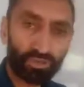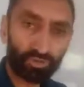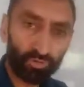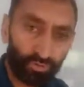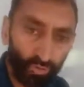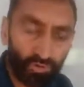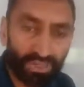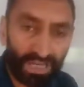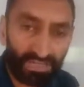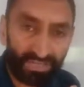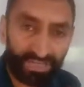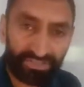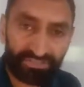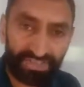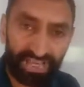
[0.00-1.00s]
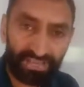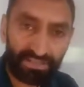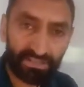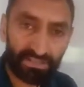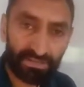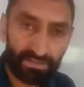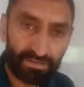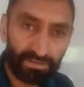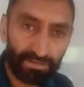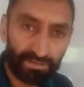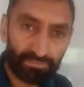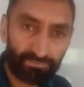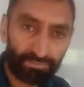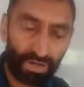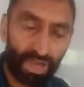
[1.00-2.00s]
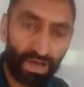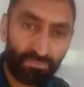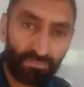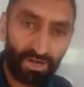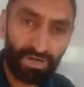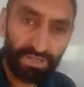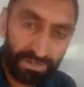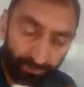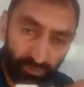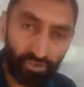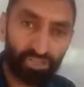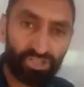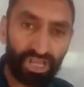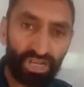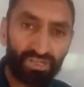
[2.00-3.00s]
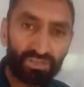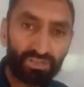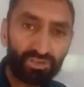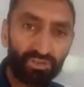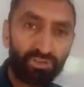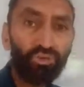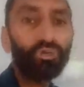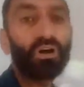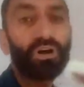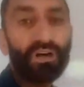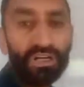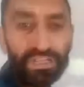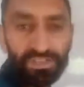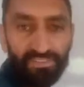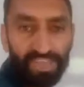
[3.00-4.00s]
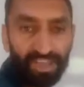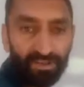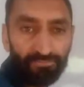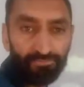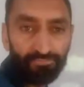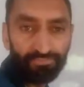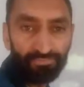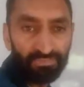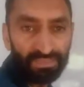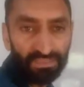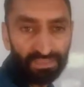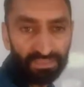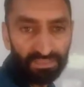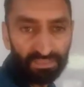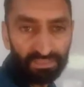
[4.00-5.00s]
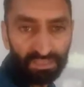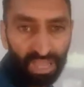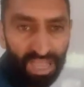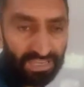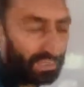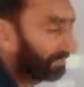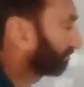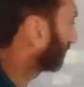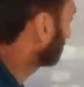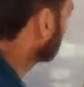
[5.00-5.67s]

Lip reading: to move the cursor from any position to anywhere. I can